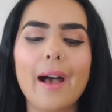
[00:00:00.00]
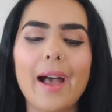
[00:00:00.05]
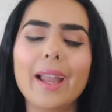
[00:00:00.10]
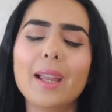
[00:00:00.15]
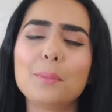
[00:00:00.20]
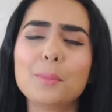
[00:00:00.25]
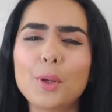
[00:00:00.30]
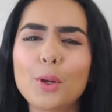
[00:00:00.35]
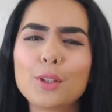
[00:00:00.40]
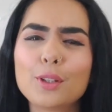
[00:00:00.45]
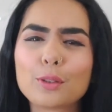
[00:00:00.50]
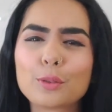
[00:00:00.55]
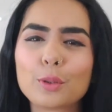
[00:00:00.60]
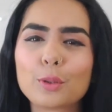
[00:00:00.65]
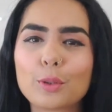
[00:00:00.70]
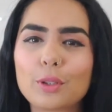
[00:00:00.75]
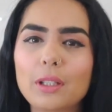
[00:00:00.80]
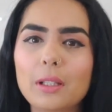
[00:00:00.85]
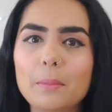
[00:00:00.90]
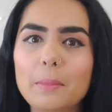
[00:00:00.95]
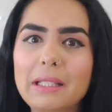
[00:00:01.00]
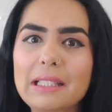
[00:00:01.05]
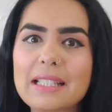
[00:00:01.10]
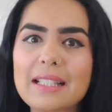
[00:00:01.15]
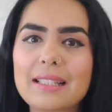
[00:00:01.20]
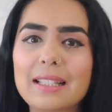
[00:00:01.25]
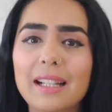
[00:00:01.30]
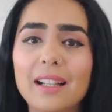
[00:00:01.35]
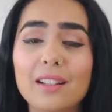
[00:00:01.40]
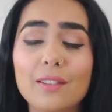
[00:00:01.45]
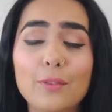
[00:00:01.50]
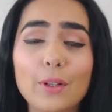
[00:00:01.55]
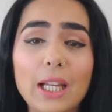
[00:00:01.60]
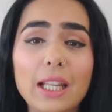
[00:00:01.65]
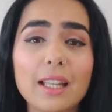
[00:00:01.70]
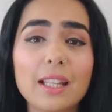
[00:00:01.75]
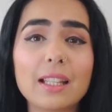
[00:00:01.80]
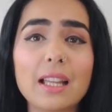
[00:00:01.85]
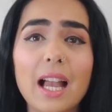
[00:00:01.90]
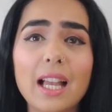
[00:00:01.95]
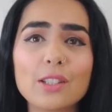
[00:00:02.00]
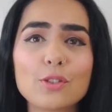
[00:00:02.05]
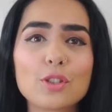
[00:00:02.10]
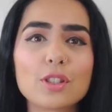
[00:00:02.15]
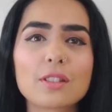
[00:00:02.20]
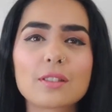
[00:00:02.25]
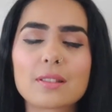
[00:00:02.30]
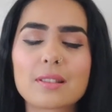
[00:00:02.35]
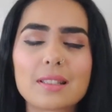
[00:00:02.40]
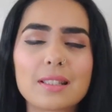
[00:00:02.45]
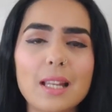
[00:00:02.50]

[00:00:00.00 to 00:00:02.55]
I'm not a good girl myself. I just